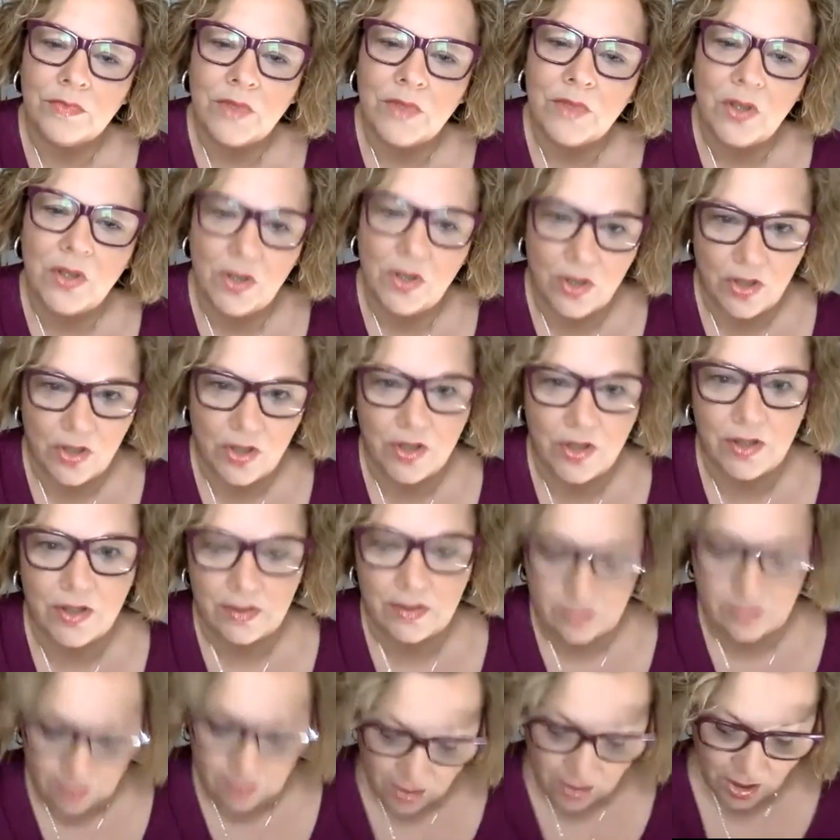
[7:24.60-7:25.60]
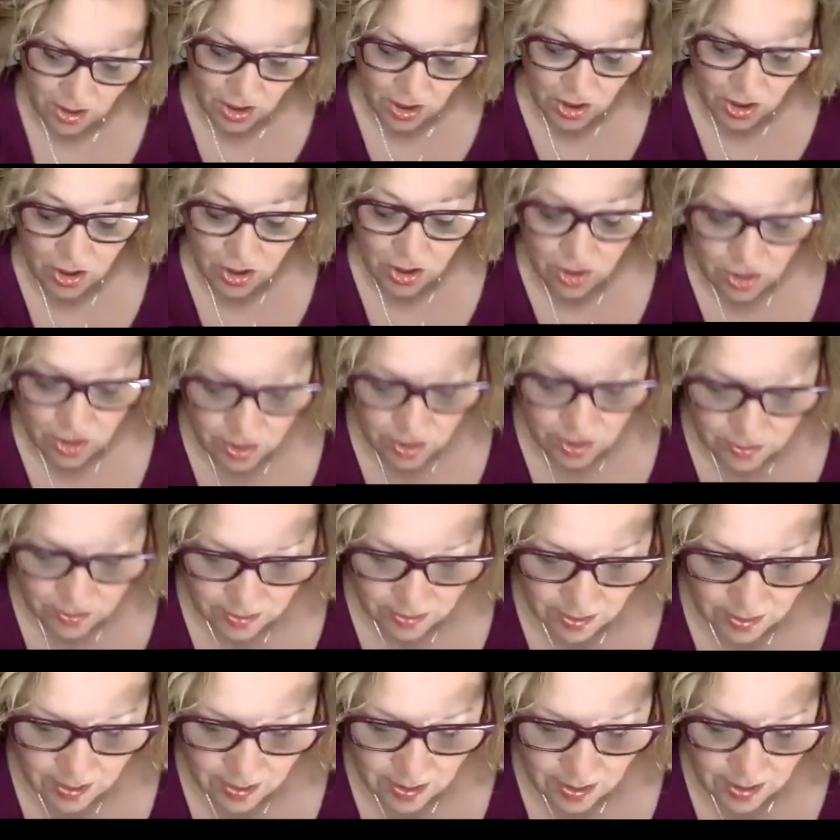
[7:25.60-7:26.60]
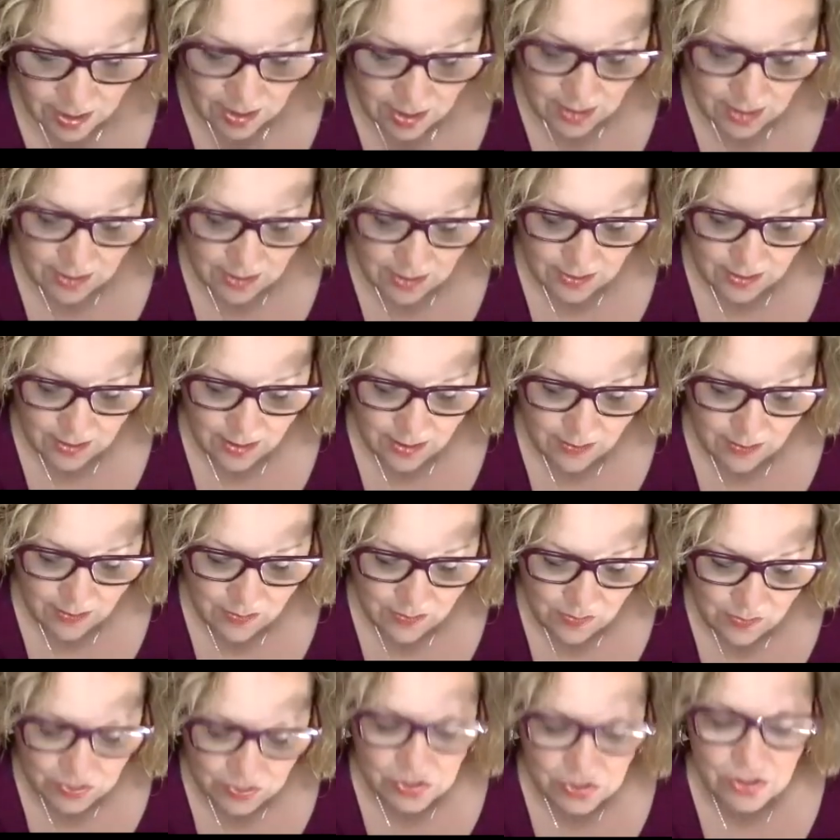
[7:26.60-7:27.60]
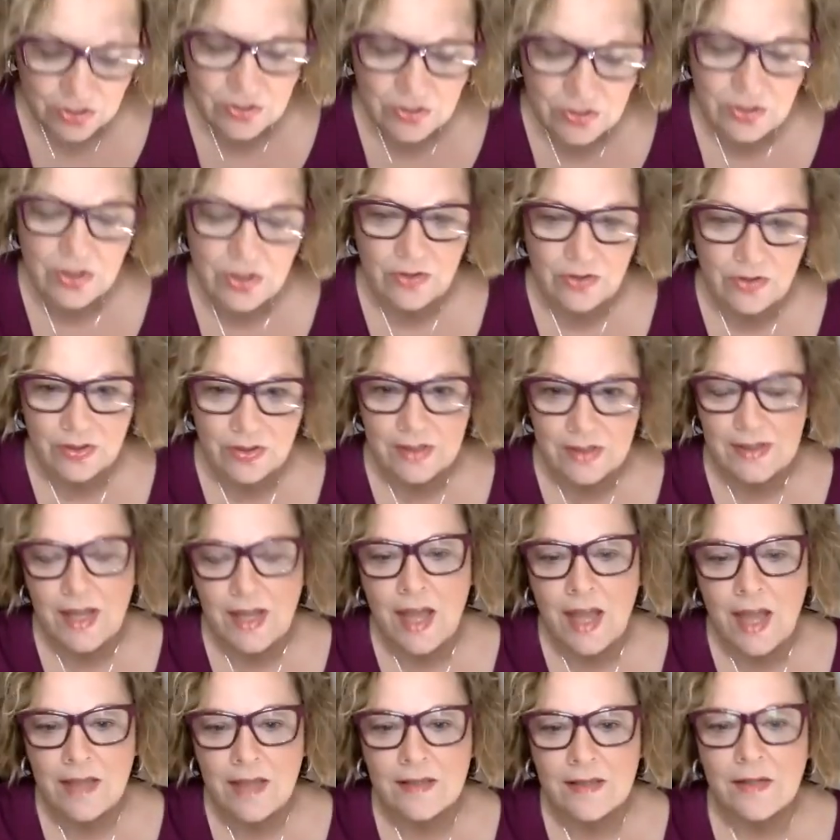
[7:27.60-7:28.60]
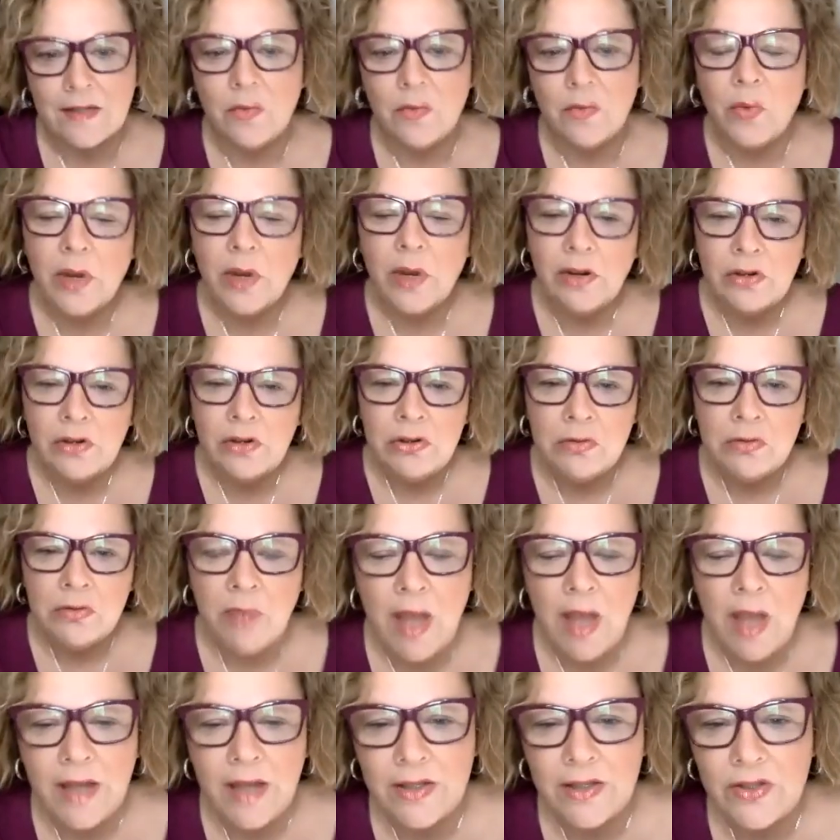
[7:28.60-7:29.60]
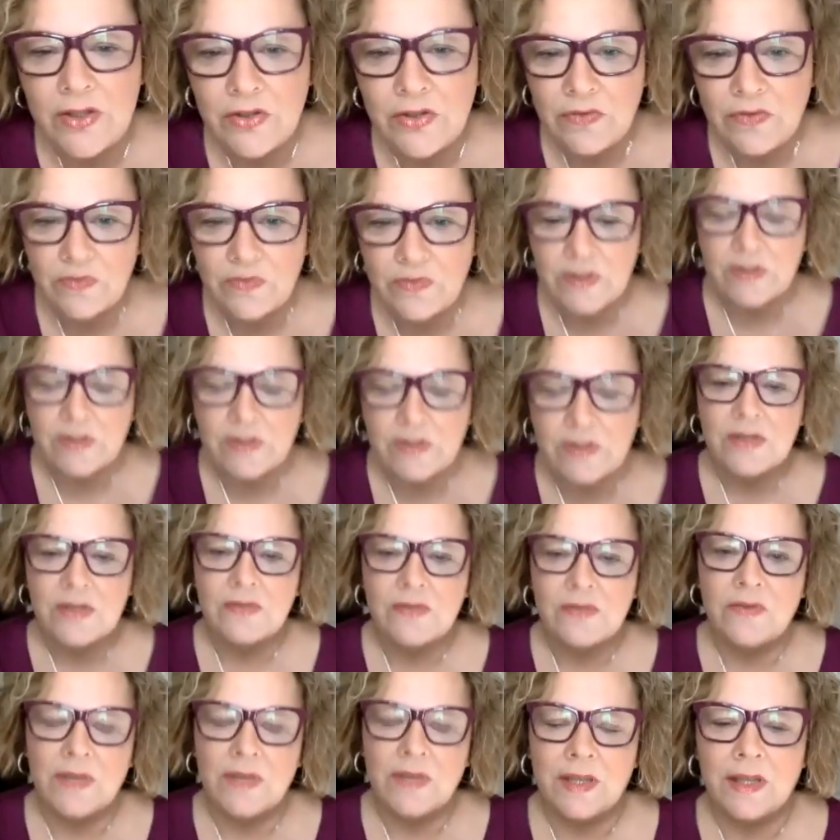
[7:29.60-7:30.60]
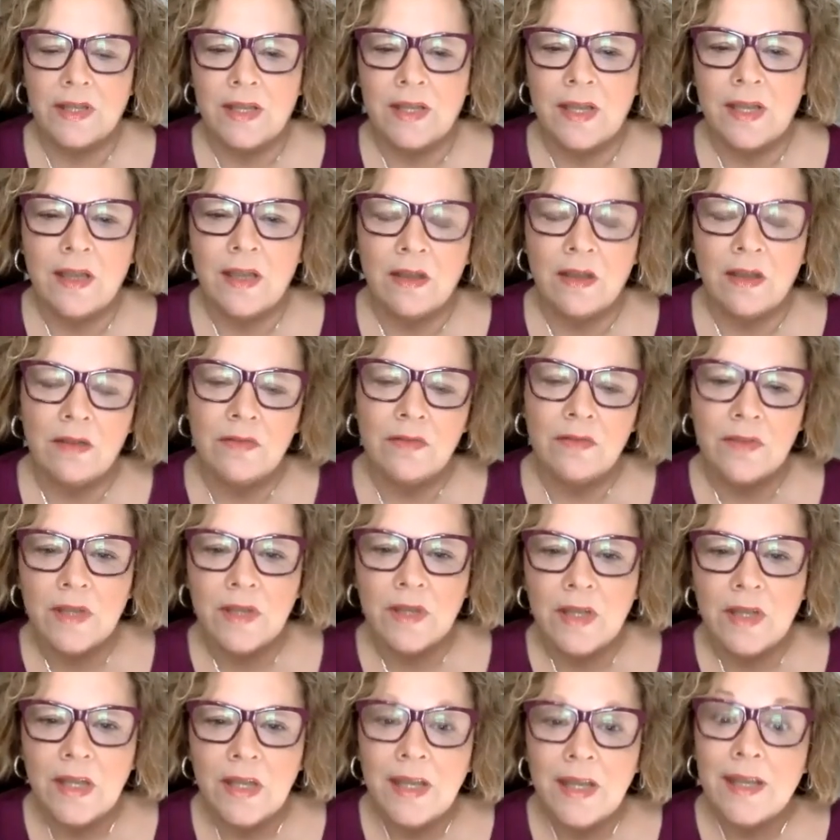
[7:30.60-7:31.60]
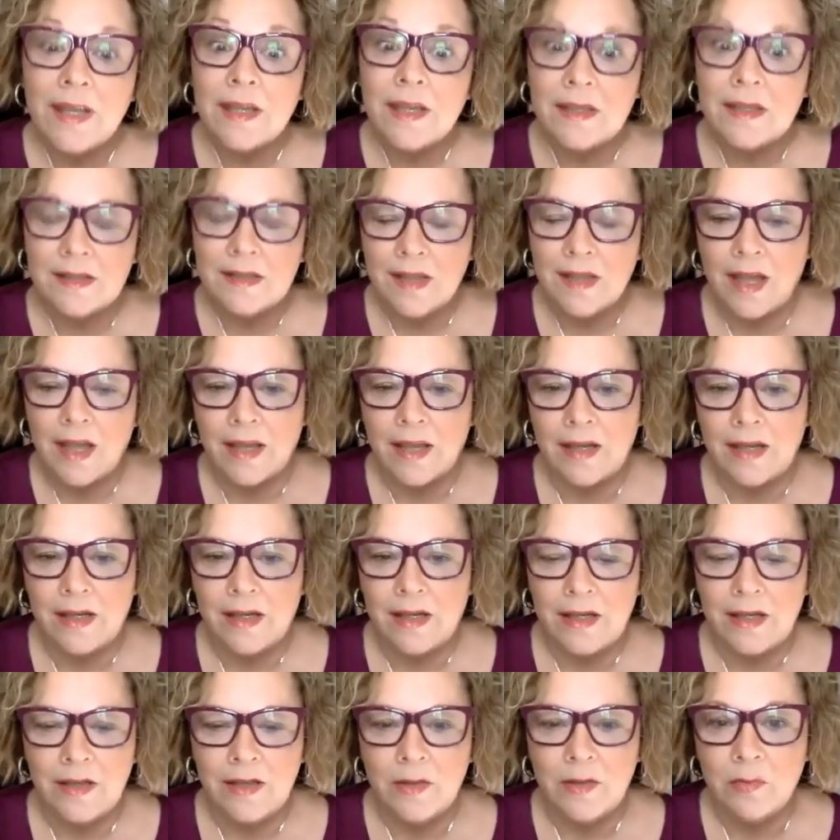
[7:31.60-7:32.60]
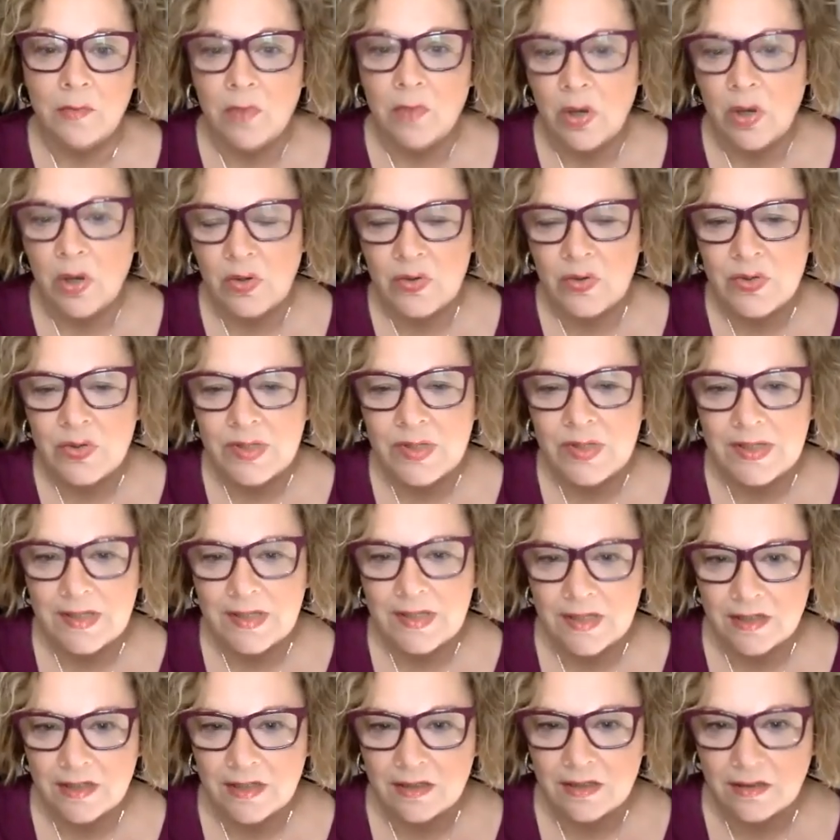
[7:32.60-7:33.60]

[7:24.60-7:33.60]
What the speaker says: Good, good. Now I want you to notice, Cassie, where in your body do you feel this feeling of anxiety the most?